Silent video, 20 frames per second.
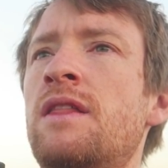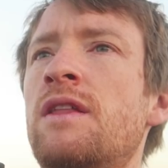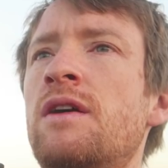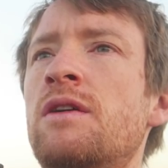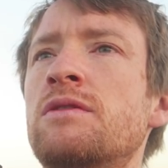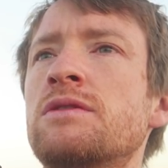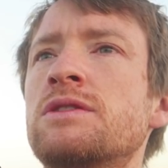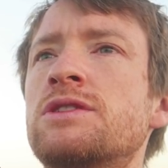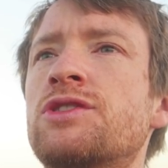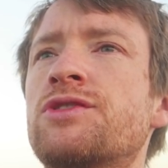
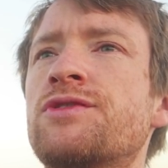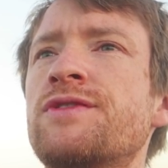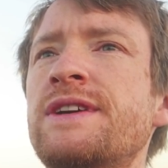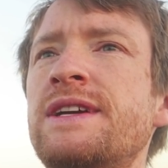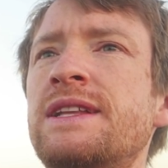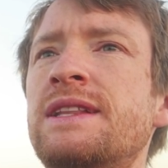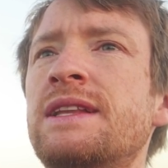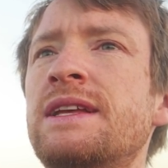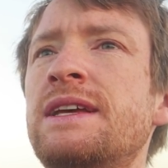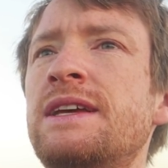Those
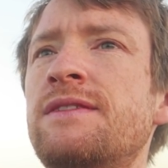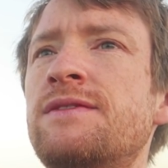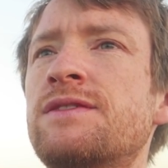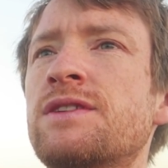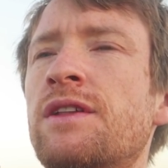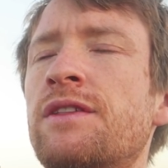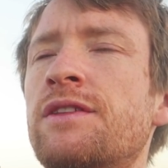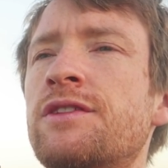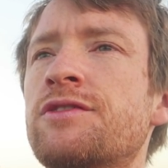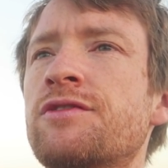green
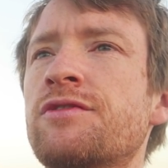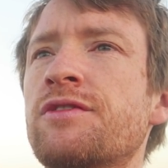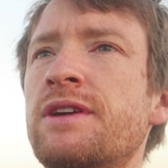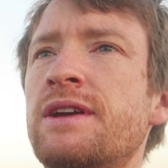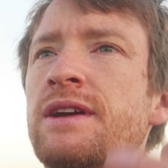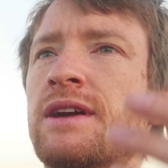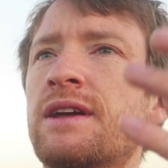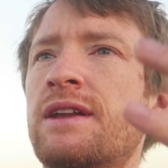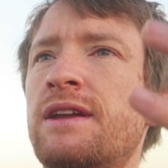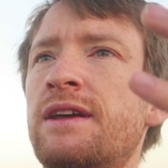leaves on the
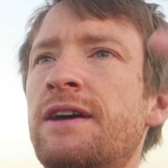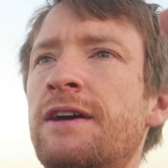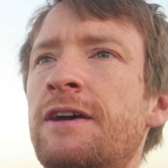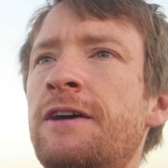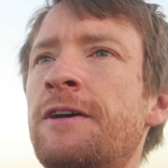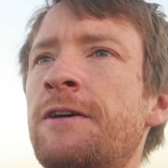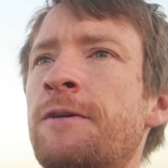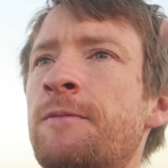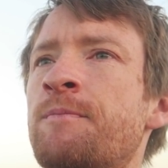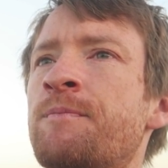tree are gonna
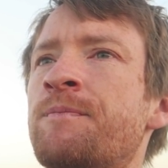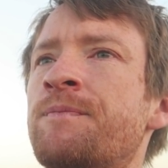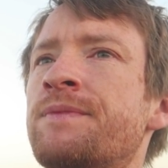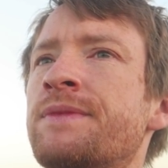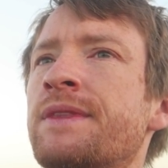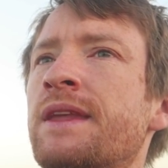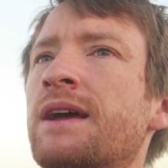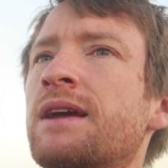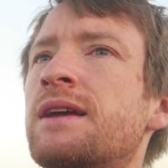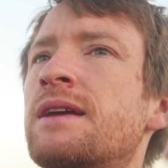
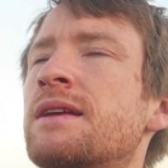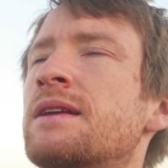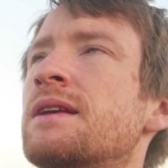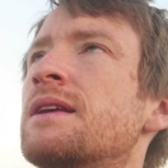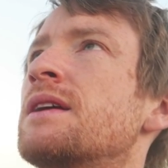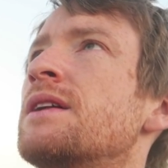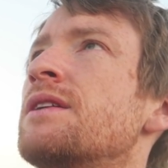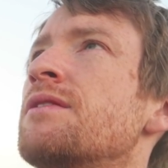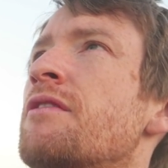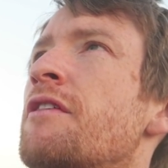
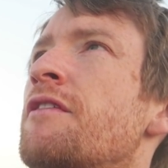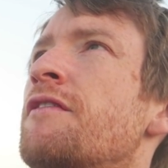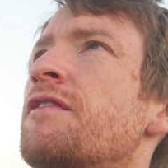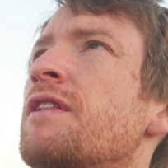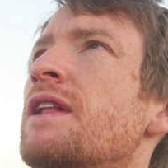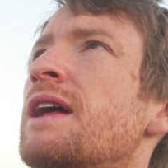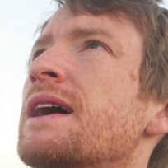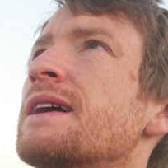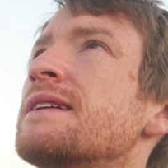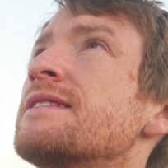
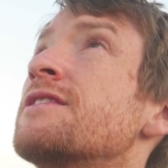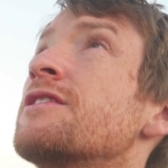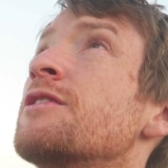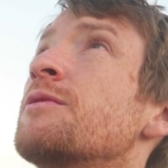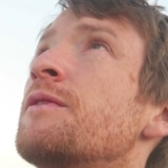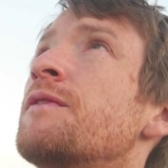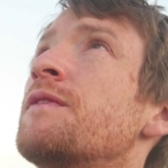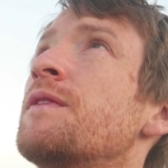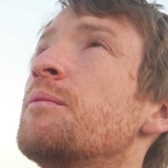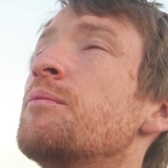reflect
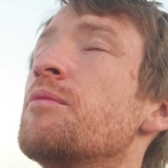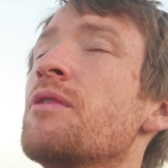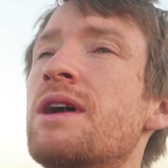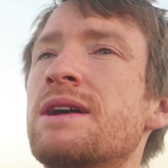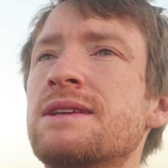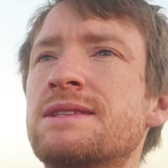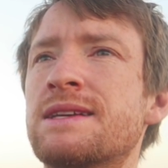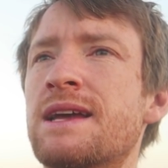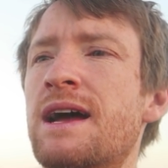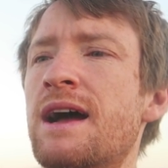some of the
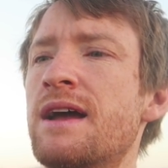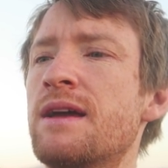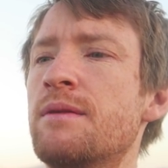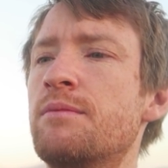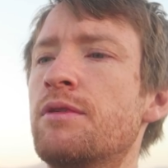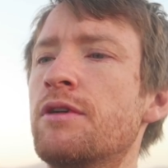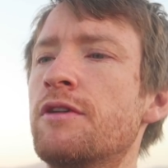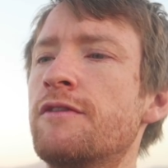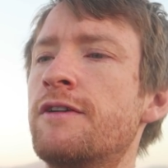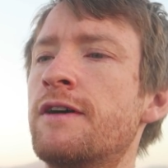bright sky
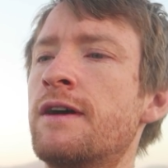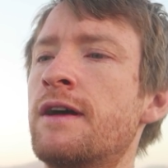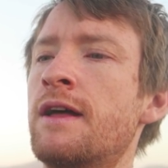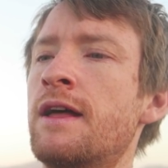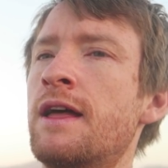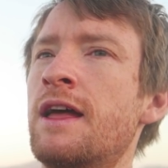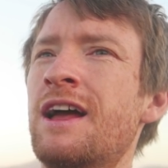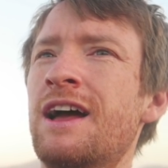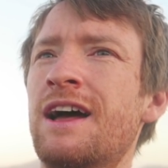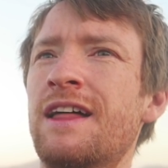above.
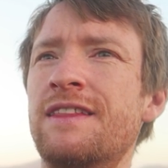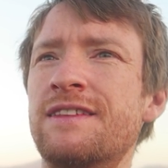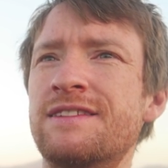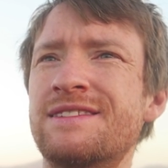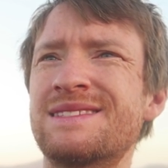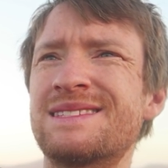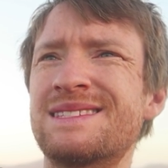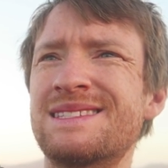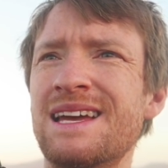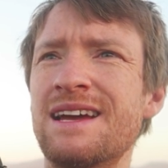And
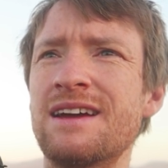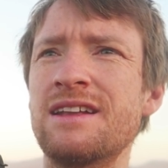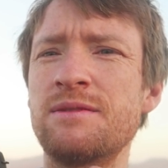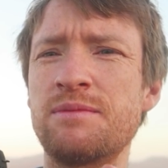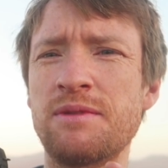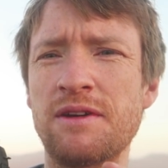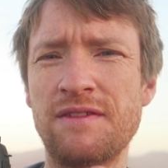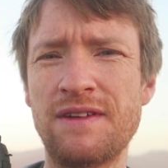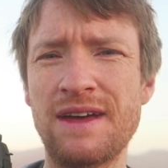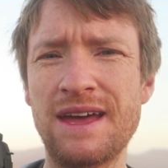there's a tiny
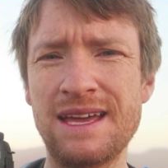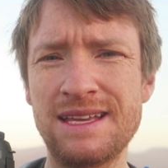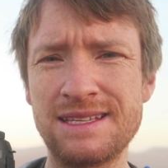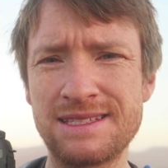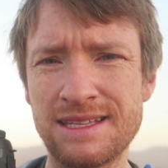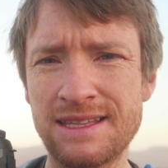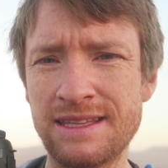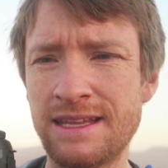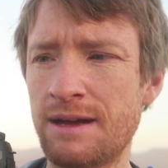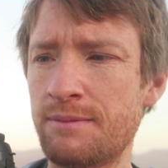bit of
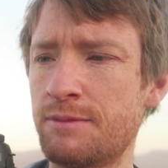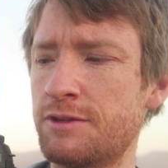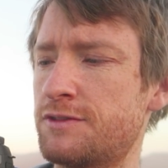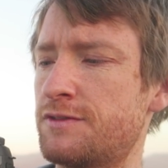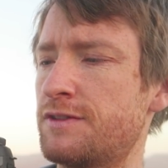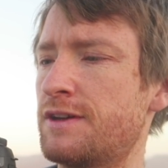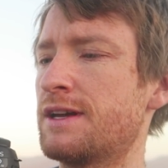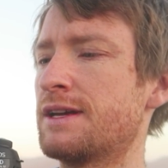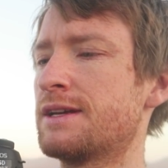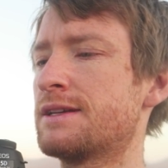haze in the
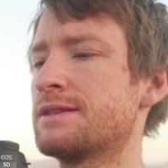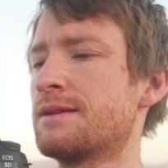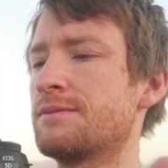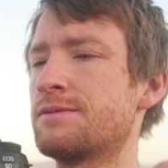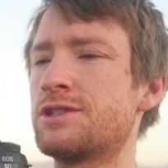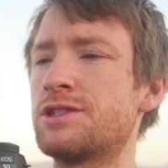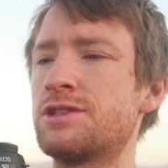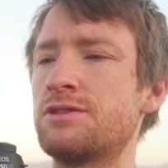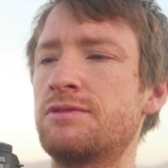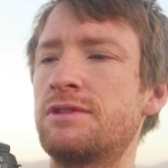atmosphere, and because
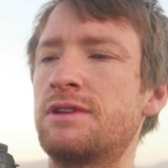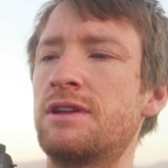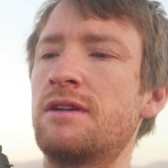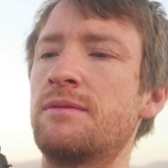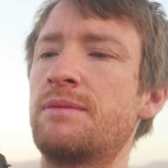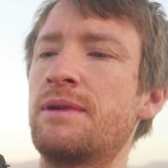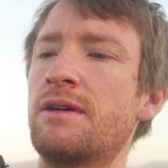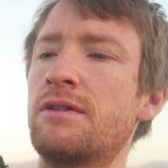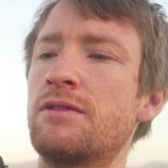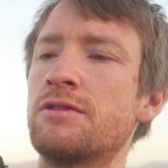I'm shooting at
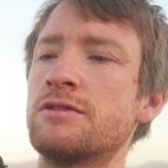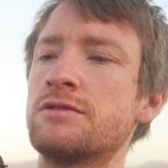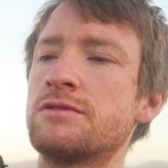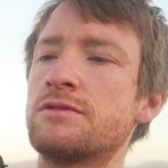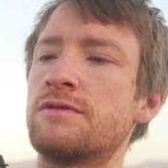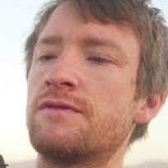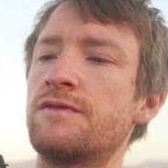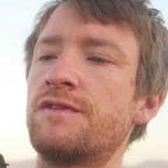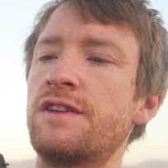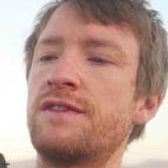about
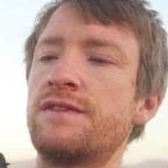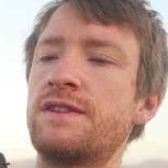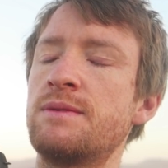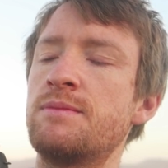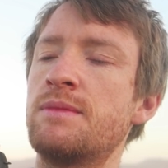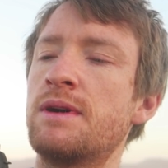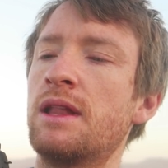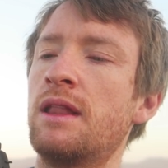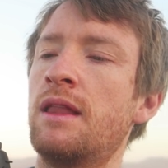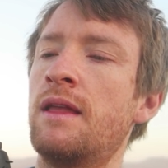
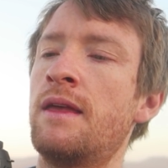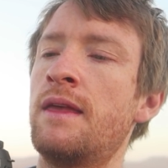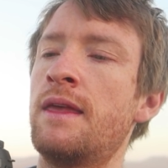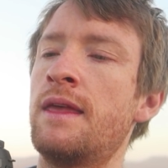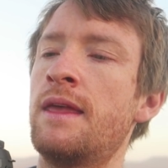150mm,